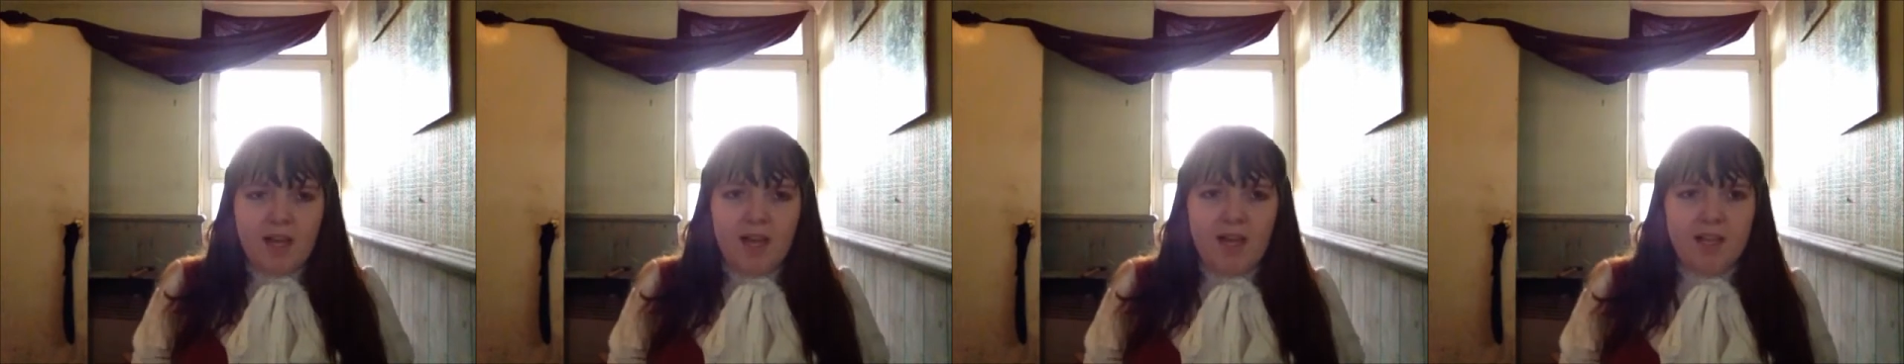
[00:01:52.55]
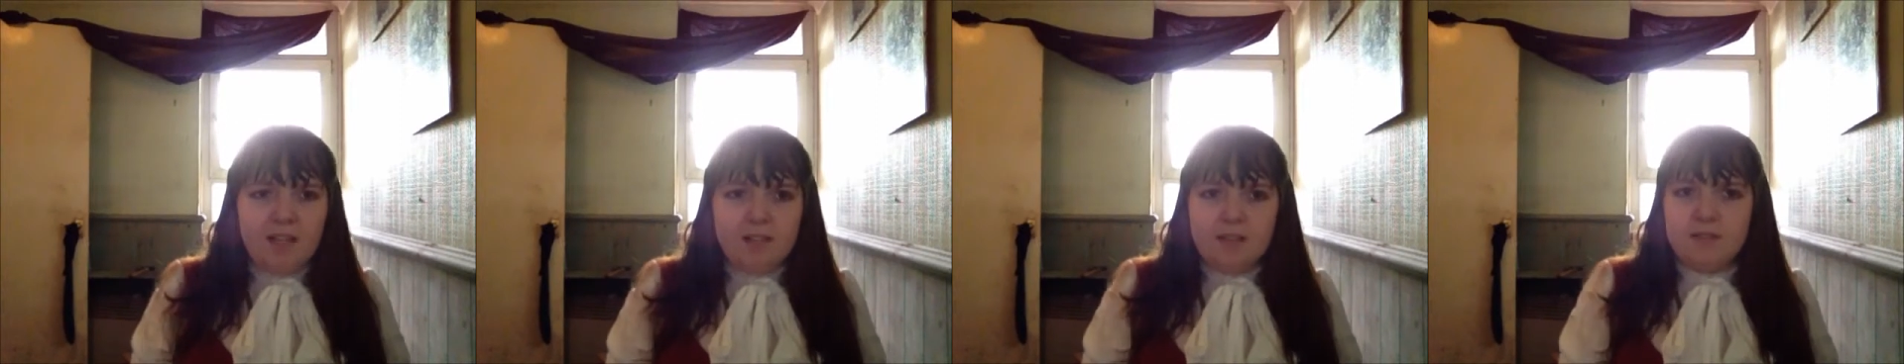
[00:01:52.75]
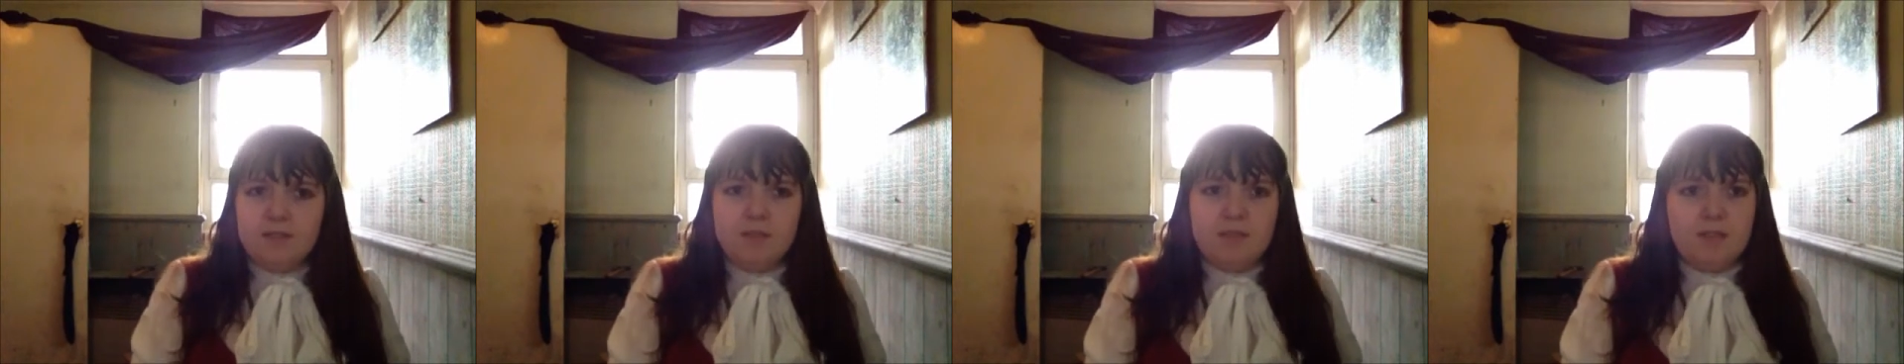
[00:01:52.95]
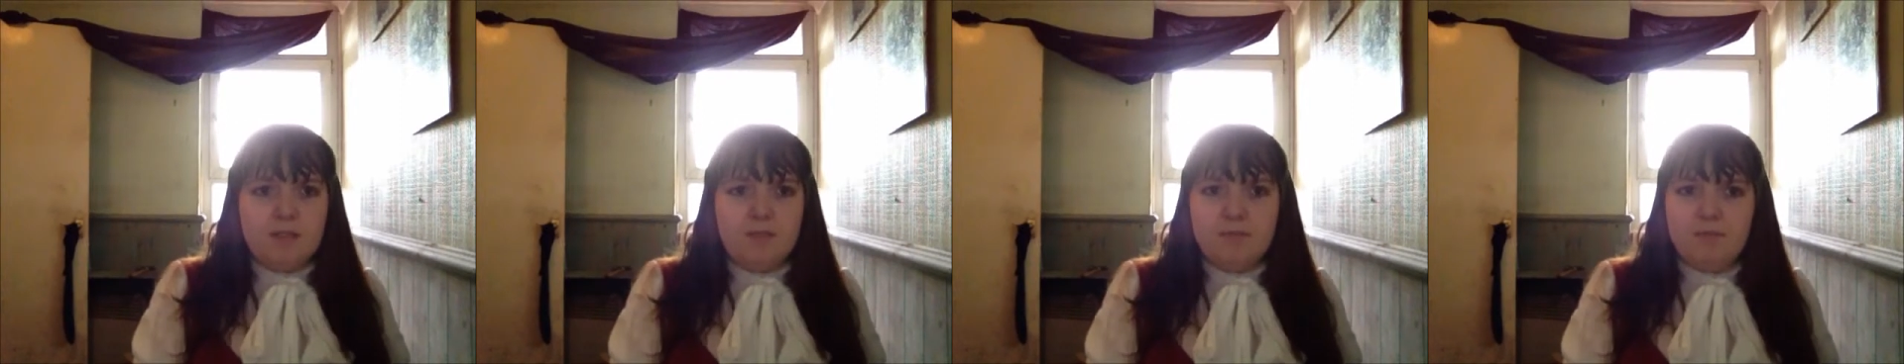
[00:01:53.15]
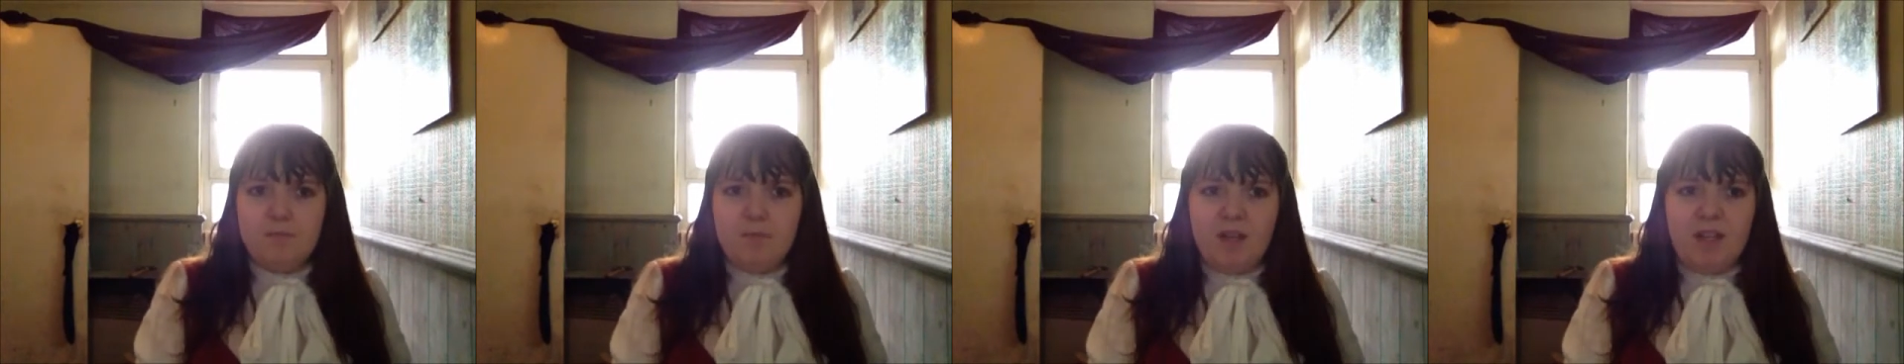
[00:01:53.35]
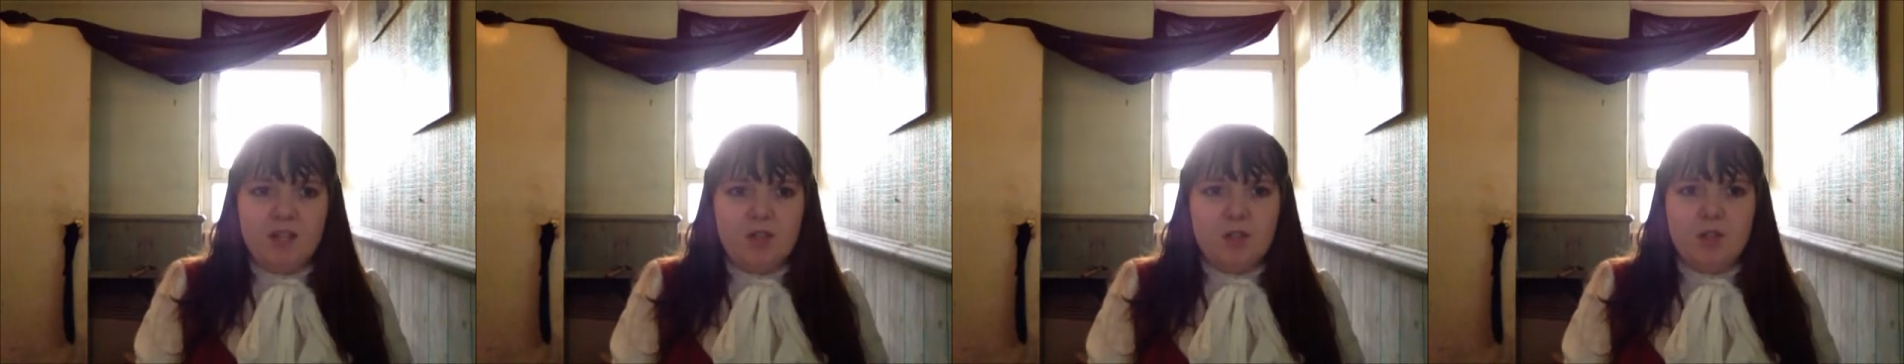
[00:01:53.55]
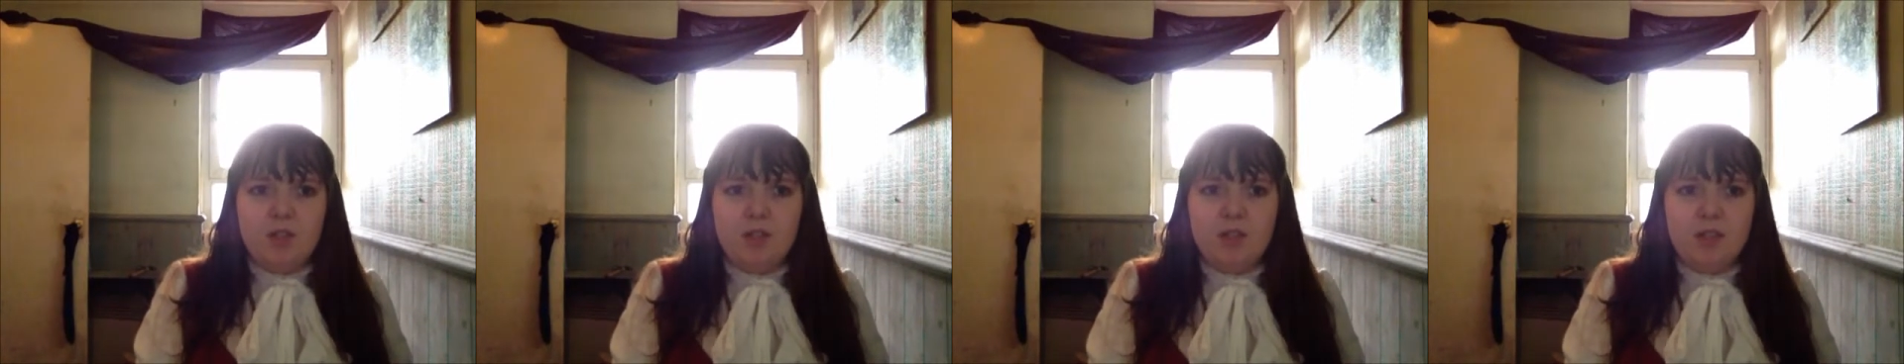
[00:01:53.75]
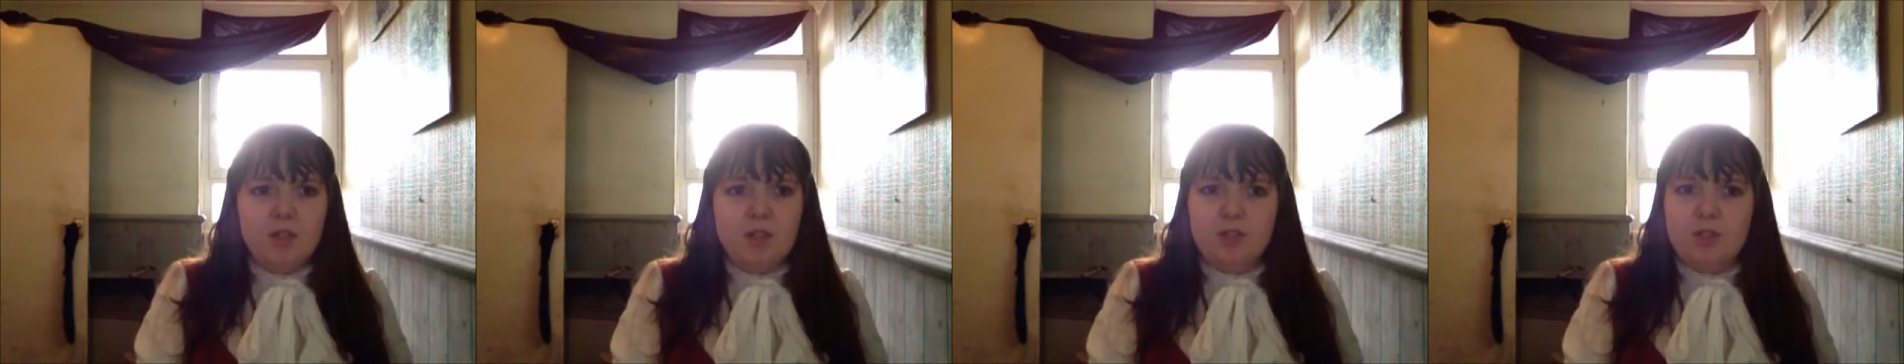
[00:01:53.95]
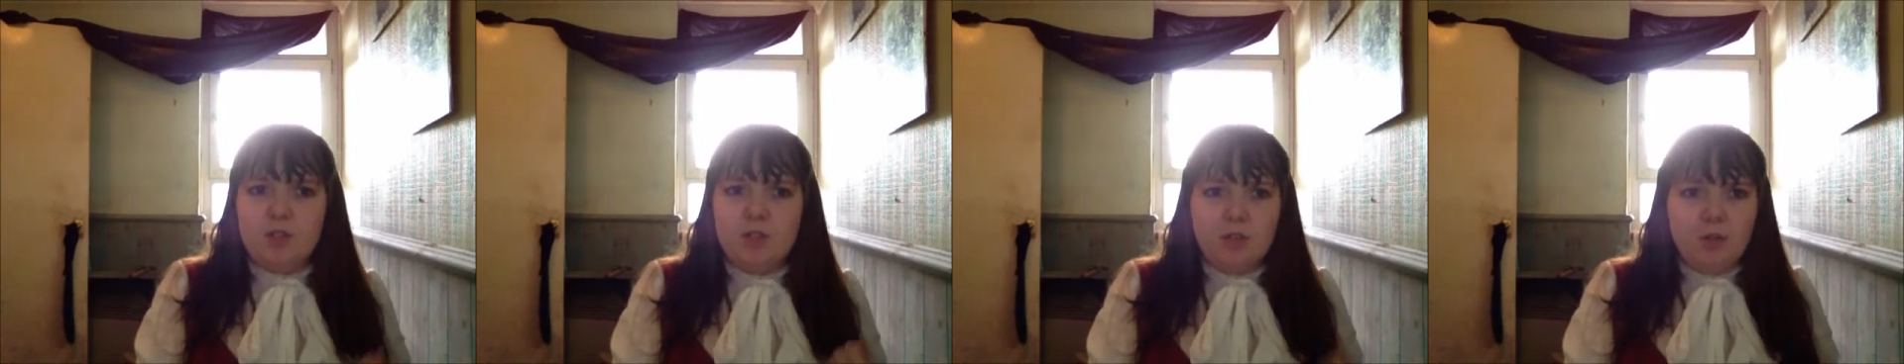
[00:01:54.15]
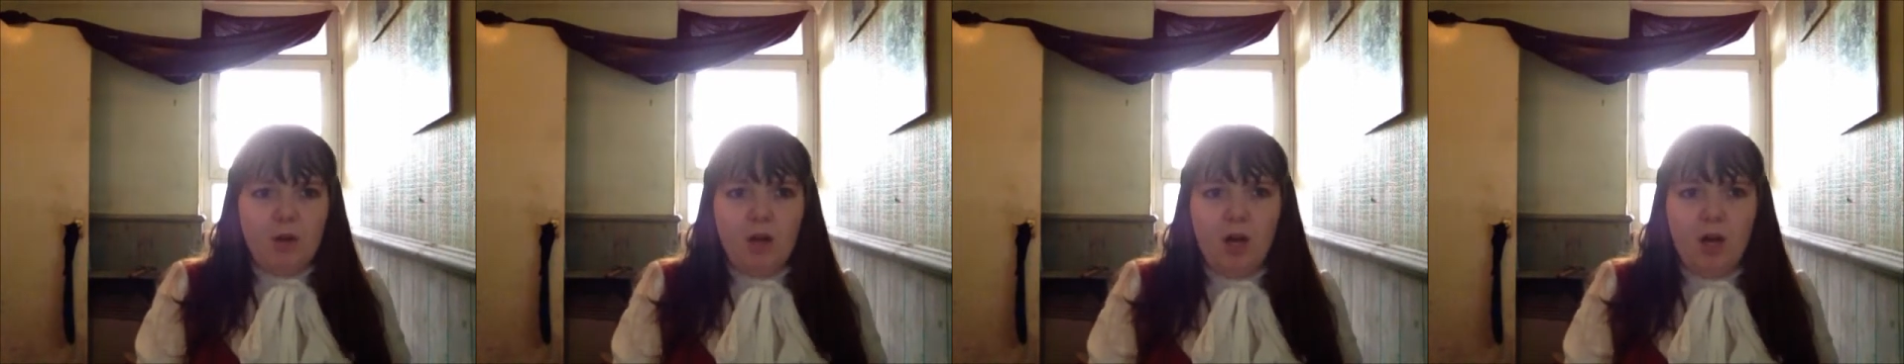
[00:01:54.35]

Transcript: and make sure you're not too